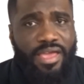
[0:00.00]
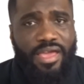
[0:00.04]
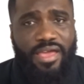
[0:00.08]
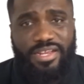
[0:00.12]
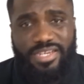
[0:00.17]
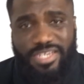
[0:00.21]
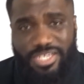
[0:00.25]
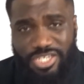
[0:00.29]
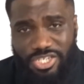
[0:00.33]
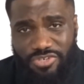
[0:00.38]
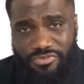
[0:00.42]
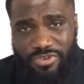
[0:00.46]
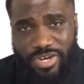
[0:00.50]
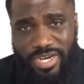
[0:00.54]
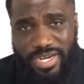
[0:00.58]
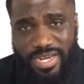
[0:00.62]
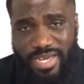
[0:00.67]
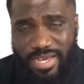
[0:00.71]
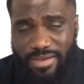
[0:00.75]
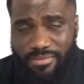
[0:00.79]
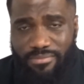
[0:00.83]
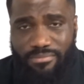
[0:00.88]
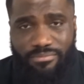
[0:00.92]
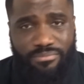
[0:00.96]
Did you read
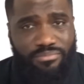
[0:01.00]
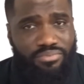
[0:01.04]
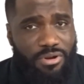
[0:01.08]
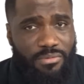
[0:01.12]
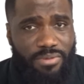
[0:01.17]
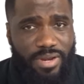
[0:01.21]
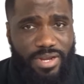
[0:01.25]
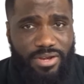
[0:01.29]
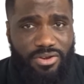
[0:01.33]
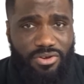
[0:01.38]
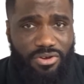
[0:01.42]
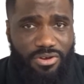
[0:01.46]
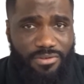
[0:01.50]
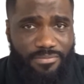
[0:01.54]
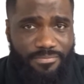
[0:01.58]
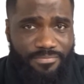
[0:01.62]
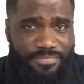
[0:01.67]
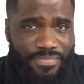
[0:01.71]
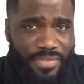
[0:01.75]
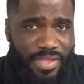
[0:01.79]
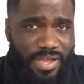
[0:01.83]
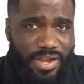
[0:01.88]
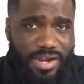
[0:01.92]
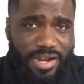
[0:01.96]
it? Probably not.
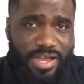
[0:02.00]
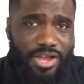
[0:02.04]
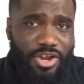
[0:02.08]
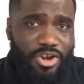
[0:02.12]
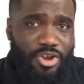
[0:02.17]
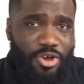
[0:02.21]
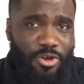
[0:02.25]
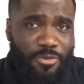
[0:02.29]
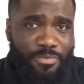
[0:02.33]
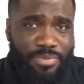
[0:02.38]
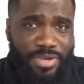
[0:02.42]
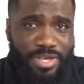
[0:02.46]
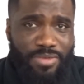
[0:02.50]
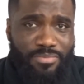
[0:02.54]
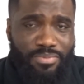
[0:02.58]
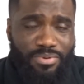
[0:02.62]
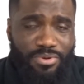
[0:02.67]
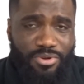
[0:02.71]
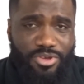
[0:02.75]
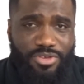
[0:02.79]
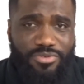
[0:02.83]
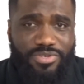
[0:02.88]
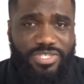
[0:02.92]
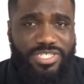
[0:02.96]
Like a lot of people,
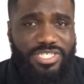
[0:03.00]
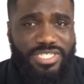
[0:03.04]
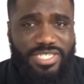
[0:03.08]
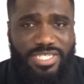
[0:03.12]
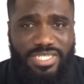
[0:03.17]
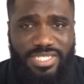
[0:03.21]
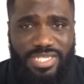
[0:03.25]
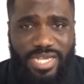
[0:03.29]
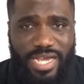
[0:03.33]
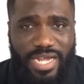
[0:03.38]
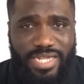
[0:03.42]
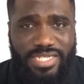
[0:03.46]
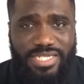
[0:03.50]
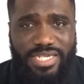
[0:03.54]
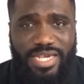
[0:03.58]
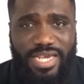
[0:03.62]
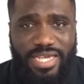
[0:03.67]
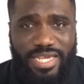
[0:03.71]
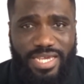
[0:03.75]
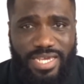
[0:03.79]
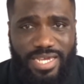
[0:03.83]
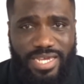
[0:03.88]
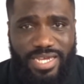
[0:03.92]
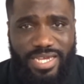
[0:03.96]
you was just excited to get
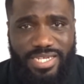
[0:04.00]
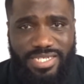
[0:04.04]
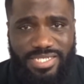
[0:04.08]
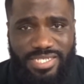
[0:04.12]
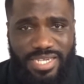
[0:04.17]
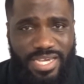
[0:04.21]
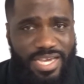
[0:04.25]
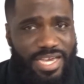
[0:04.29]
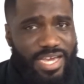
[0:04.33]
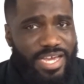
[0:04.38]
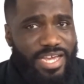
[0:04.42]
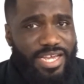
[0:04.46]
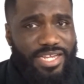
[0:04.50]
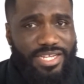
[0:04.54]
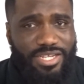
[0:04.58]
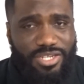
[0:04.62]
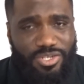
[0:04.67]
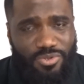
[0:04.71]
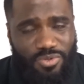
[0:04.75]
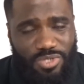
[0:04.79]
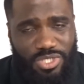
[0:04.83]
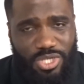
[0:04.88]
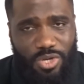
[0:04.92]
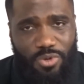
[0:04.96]
your keys. You
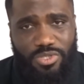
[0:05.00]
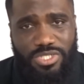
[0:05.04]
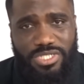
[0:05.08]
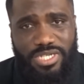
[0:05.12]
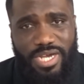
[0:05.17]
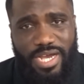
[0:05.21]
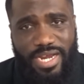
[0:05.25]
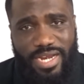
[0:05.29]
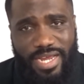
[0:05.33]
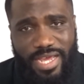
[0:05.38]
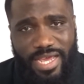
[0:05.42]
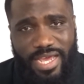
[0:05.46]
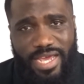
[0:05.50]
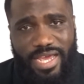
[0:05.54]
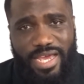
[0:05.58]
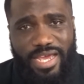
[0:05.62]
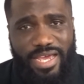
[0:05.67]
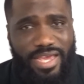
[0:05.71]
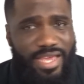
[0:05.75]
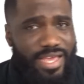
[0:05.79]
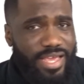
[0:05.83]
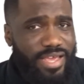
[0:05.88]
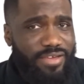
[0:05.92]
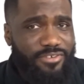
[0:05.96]
were told sign here,
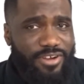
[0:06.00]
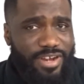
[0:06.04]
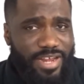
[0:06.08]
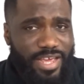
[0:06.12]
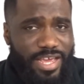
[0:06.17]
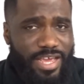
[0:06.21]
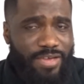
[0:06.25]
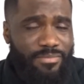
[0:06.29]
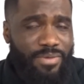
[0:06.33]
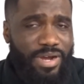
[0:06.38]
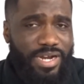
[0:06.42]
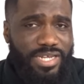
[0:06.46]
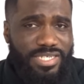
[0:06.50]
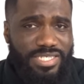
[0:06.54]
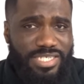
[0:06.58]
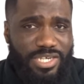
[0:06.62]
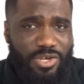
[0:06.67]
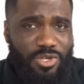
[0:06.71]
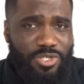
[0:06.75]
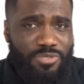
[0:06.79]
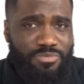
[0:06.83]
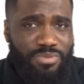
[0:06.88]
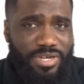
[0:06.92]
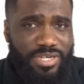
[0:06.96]
here and here by the
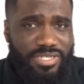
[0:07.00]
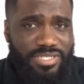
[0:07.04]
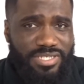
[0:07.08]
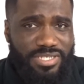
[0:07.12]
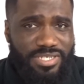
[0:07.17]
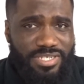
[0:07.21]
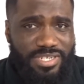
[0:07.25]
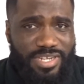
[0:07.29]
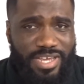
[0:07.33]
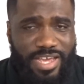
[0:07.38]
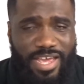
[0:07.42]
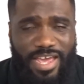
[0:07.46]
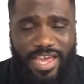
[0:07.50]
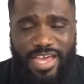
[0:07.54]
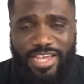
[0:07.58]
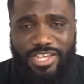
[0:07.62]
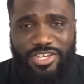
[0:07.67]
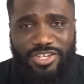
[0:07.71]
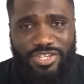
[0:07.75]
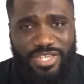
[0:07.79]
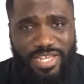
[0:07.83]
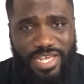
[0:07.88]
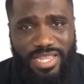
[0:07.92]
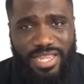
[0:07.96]
salesperson.
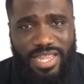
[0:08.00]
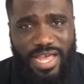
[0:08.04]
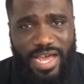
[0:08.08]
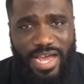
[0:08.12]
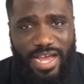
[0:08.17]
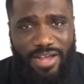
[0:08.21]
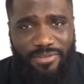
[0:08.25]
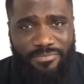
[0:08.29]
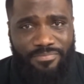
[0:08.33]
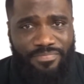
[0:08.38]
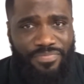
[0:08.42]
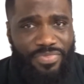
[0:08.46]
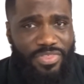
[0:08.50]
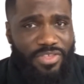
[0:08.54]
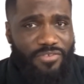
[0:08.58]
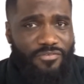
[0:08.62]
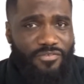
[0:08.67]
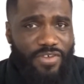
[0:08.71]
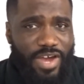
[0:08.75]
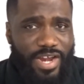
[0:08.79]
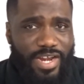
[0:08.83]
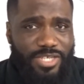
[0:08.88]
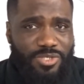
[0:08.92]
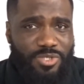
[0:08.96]
You did that,
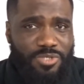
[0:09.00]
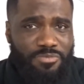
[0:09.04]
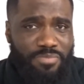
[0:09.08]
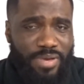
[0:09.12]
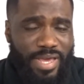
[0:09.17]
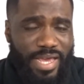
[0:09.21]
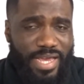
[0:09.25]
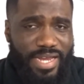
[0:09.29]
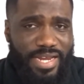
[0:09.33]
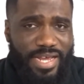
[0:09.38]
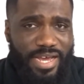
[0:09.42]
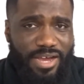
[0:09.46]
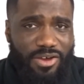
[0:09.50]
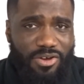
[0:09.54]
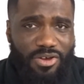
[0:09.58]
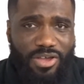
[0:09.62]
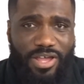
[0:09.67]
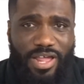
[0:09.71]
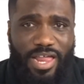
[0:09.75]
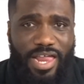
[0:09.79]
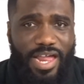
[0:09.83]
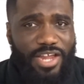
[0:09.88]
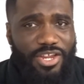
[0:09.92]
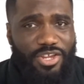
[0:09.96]
finance was paid out
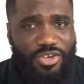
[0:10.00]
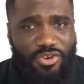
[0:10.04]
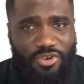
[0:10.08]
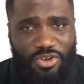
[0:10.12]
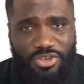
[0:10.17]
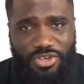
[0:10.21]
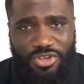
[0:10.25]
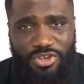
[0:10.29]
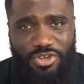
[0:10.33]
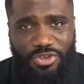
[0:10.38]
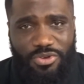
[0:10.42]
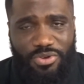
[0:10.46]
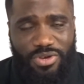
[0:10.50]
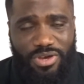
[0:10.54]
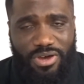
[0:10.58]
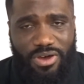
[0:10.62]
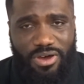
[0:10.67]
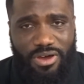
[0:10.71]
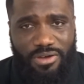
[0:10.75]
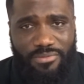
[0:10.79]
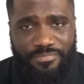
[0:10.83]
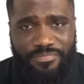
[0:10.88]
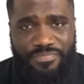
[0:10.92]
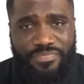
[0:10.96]
and you got your new
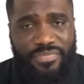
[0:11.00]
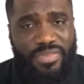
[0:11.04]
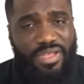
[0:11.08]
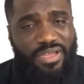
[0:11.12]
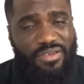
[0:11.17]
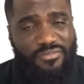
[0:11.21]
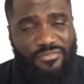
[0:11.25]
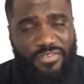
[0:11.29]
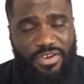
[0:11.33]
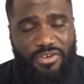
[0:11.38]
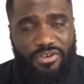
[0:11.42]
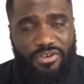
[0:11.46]
car. Fair